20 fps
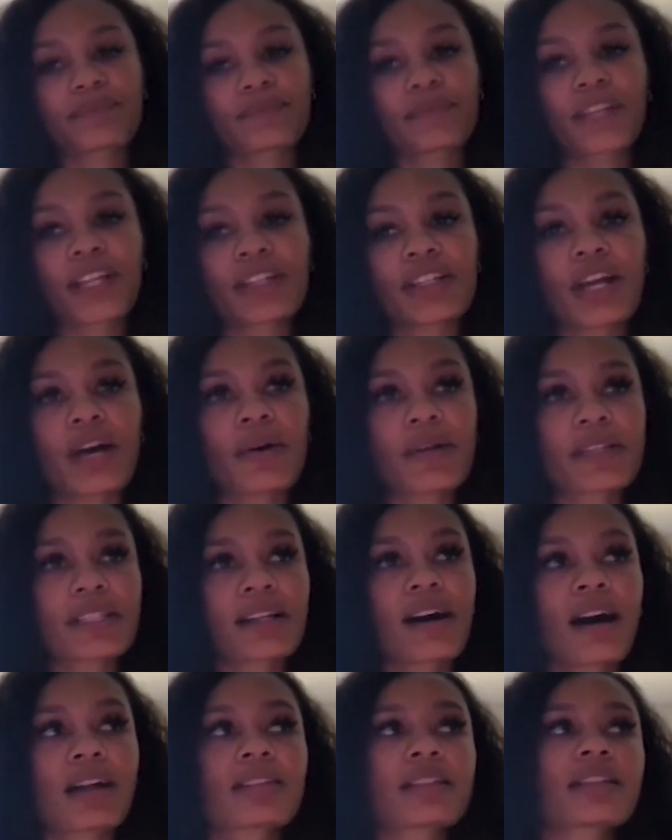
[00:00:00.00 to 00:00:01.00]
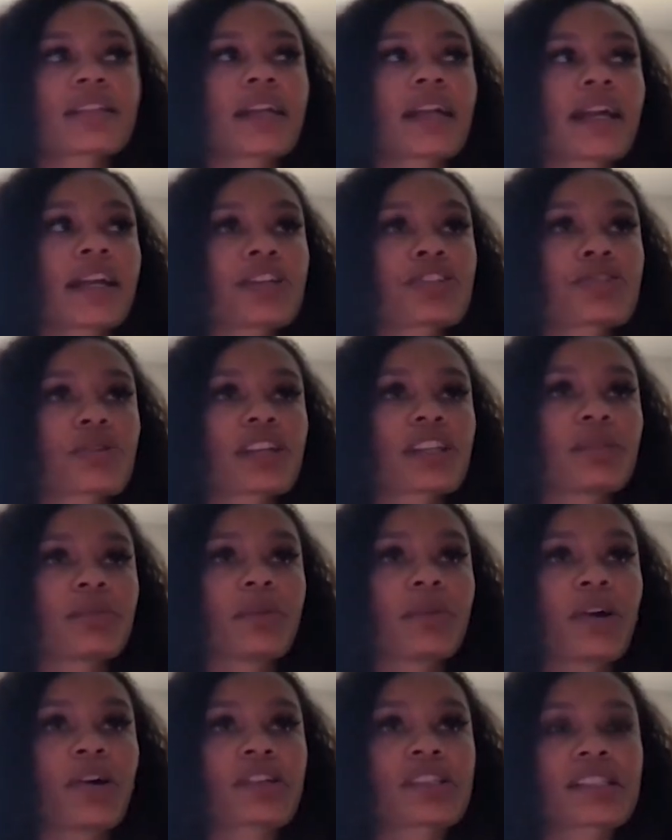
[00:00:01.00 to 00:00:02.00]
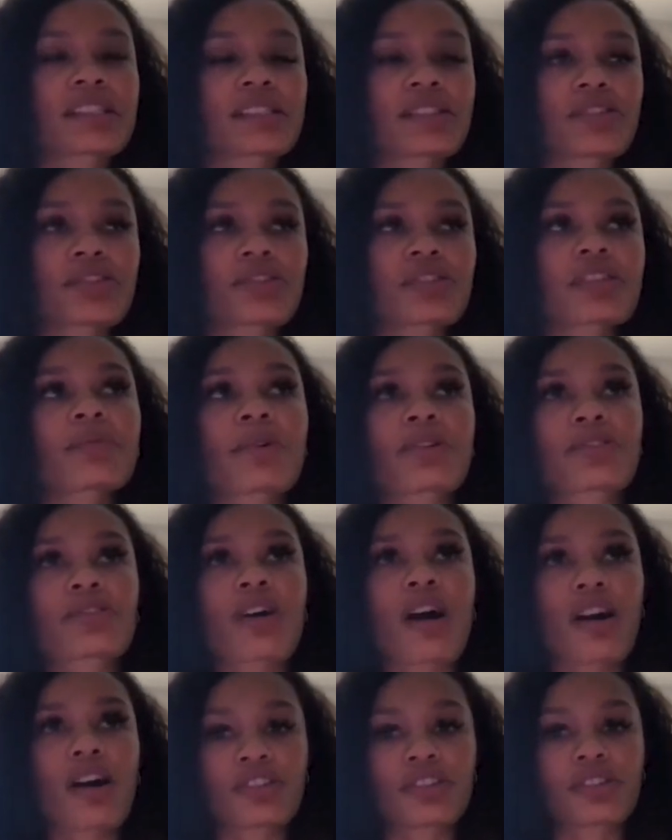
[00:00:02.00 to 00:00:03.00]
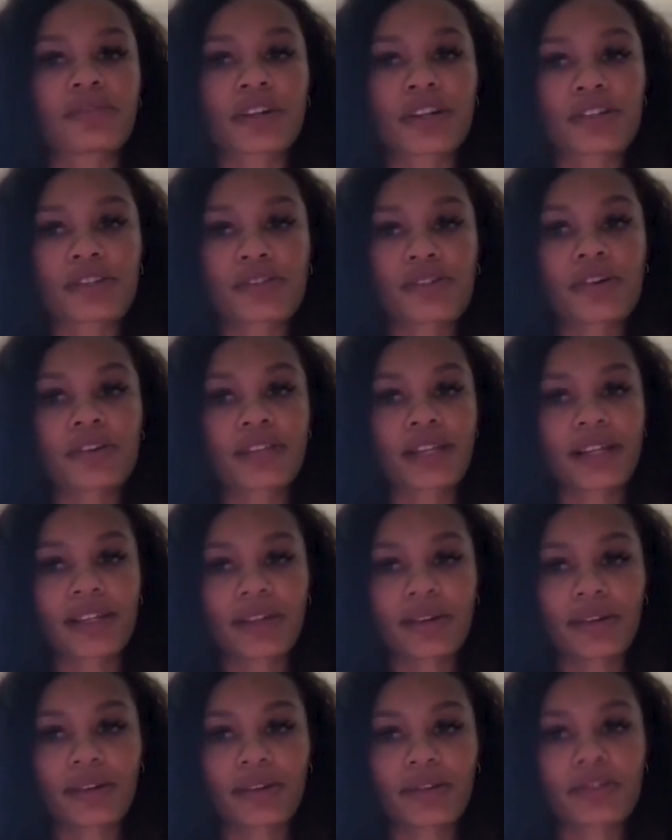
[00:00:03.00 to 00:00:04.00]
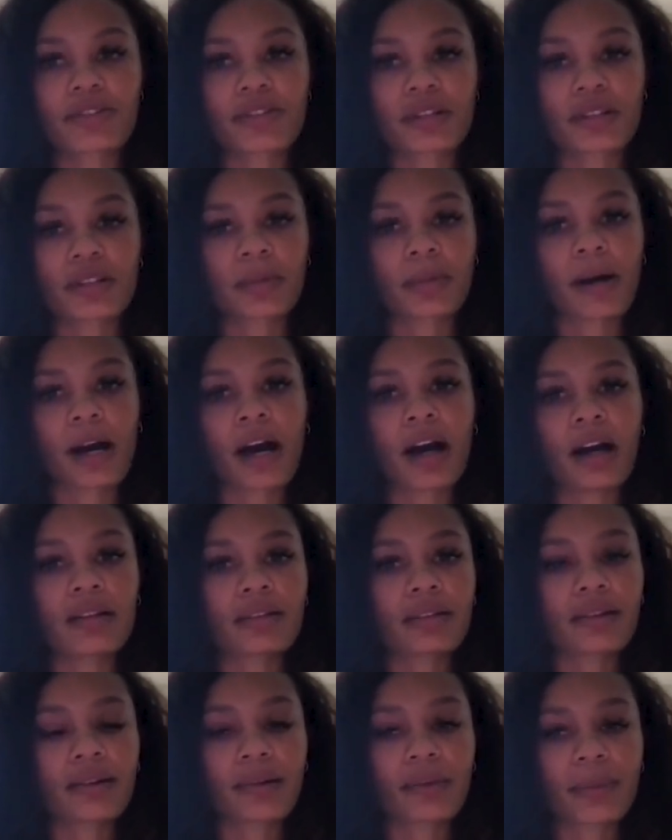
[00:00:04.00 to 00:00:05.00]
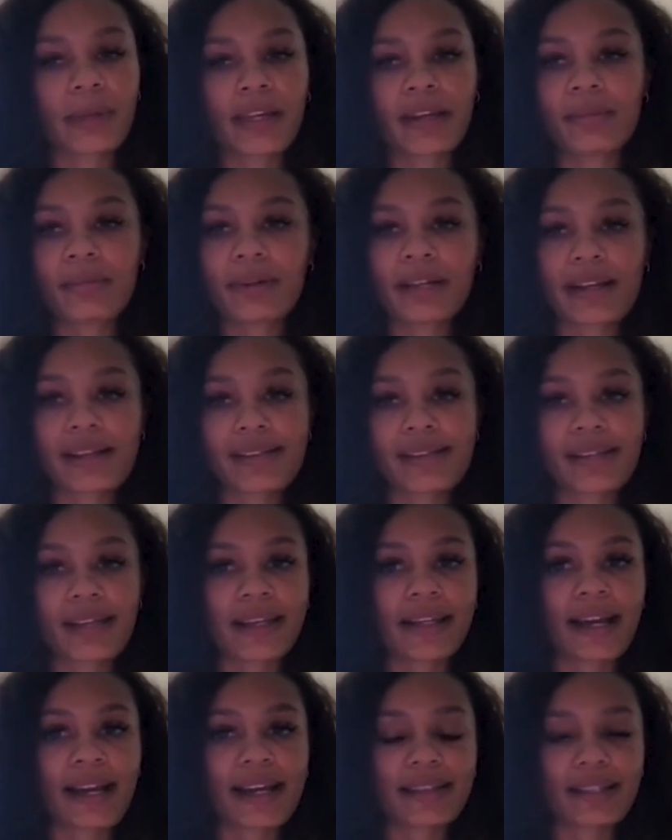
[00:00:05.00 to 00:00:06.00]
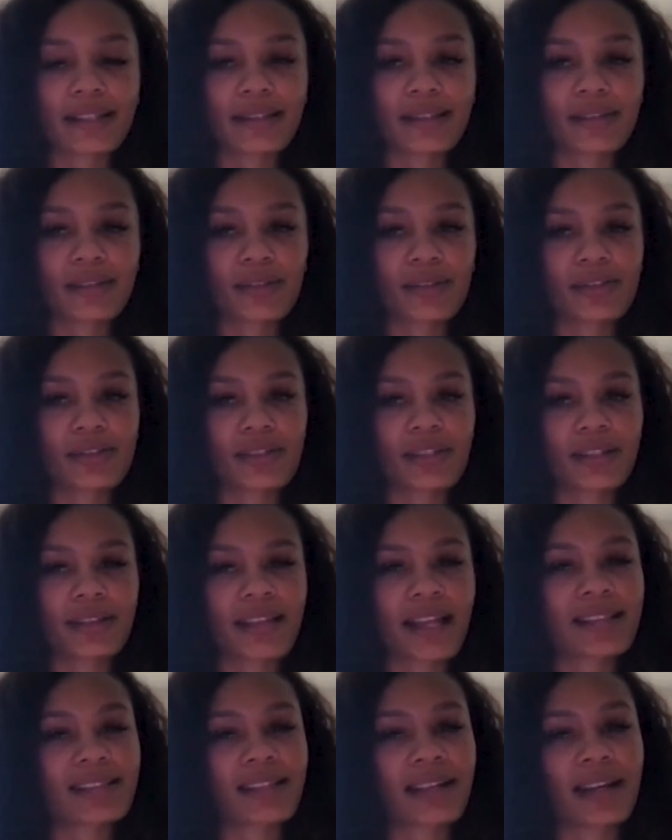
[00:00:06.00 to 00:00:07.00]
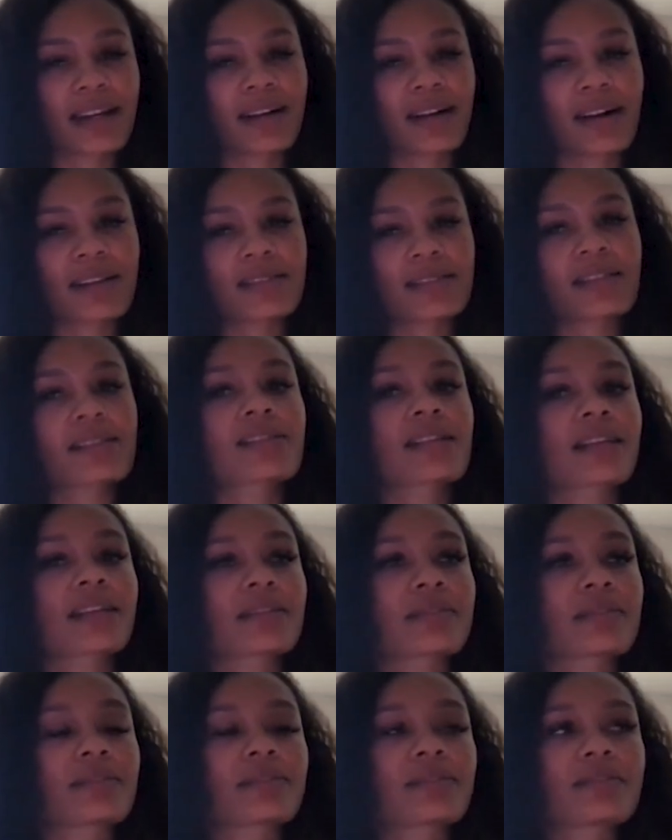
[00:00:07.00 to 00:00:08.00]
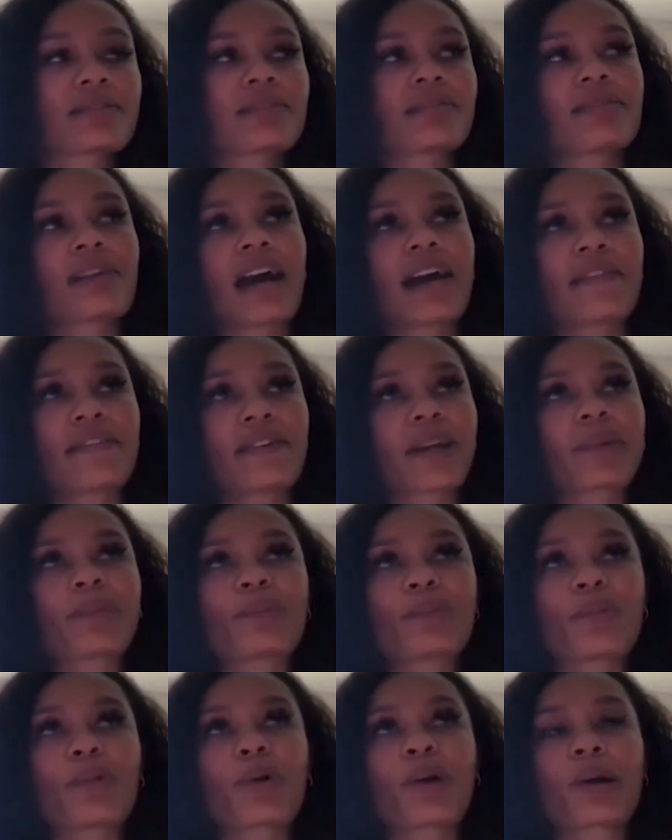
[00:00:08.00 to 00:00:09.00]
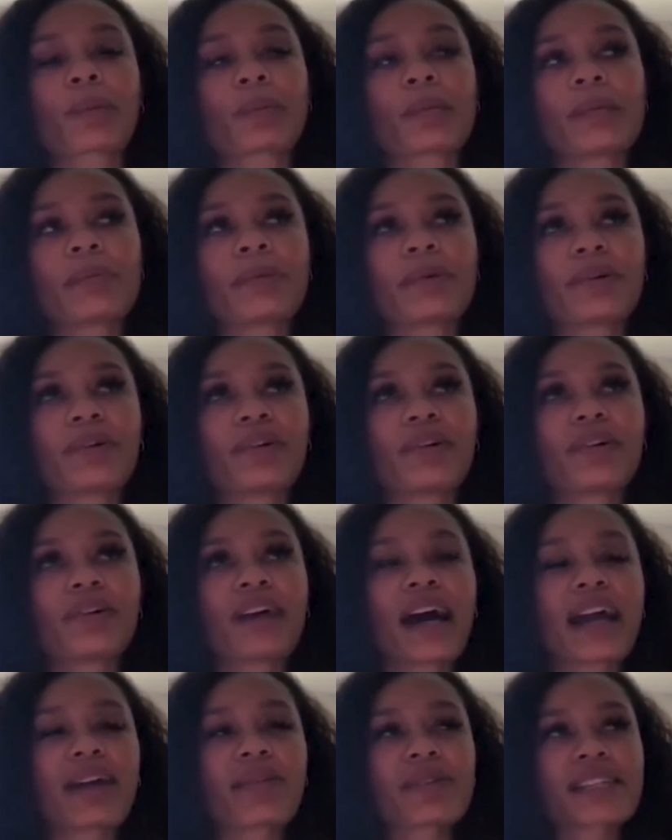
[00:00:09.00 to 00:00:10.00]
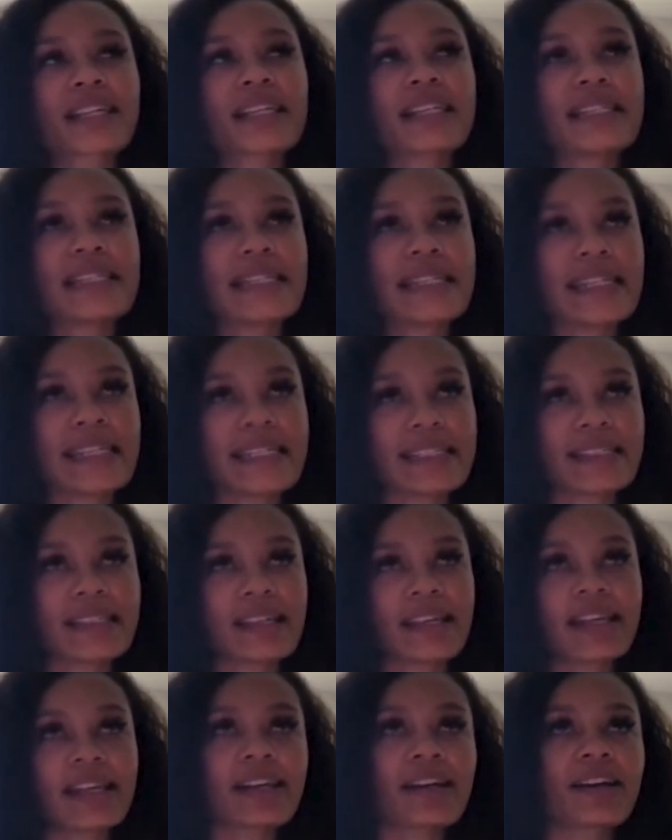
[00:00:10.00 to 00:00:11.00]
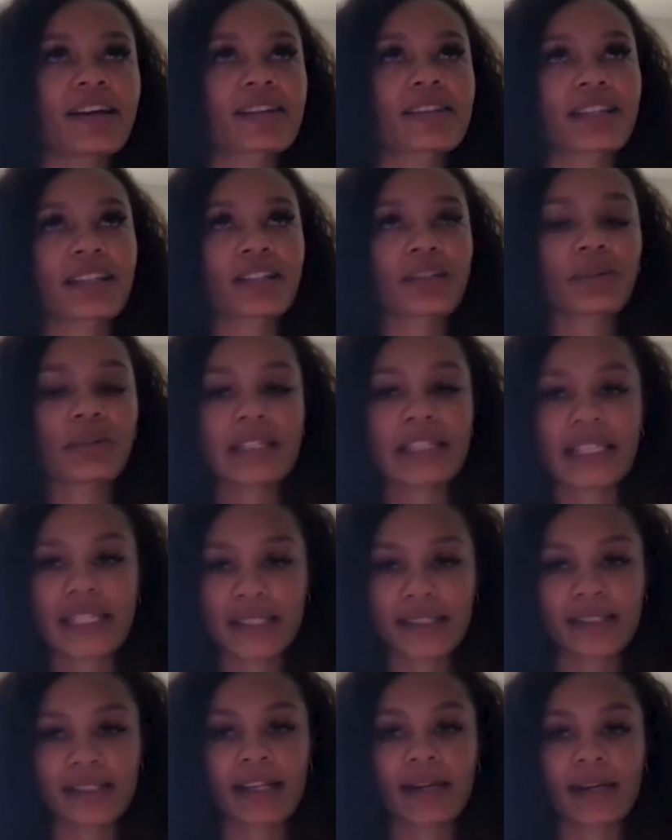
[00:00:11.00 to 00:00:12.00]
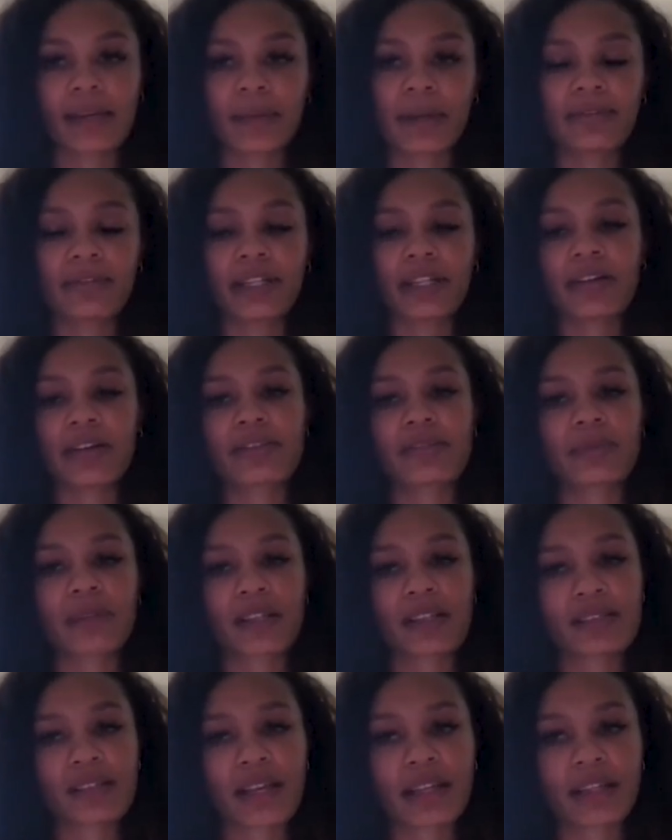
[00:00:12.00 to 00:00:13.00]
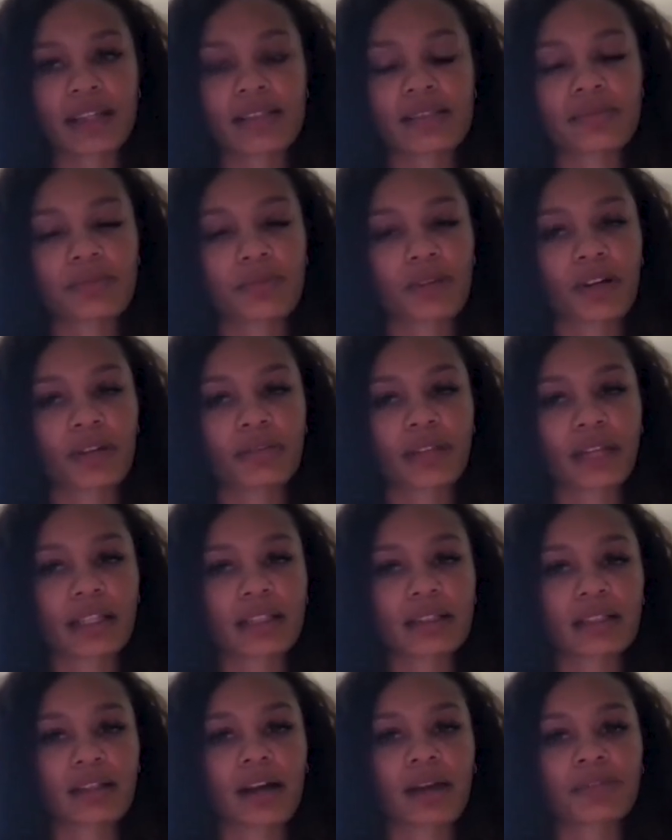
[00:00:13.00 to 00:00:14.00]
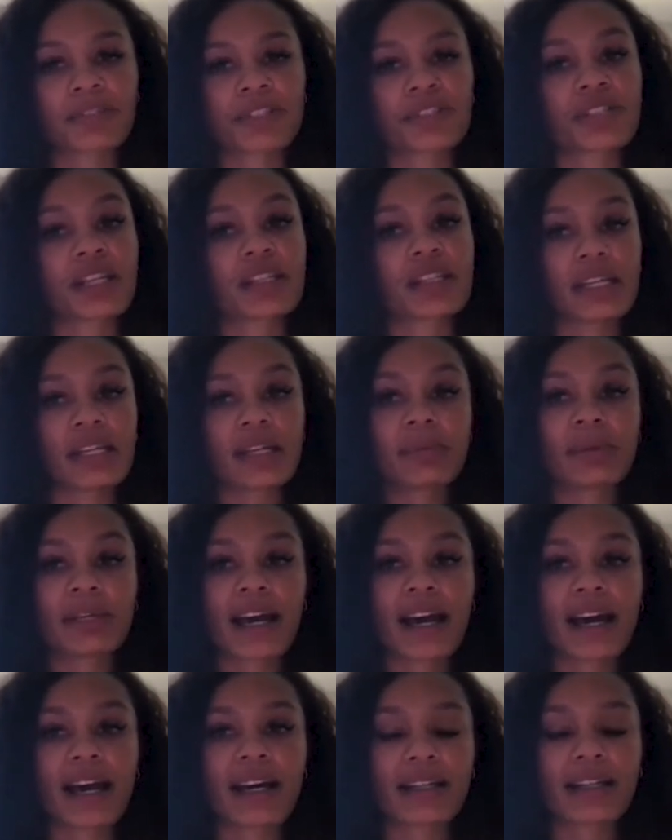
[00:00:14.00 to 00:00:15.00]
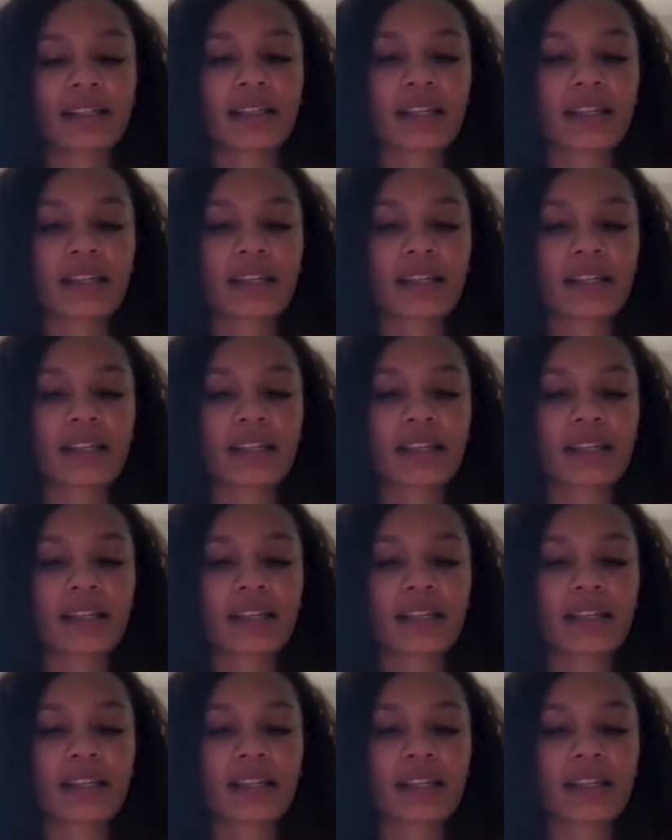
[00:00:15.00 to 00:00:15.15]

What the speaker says: No, it's the content that I enjoy the most. It's usually the most controversial because I know it'll stir the pot a little bit, but it's like I think that's the kind of content that's like I feel like more people, I don't want to say need to hear because like no one needs to hear my videos, but it's like it's more of like the conversations that need to be had.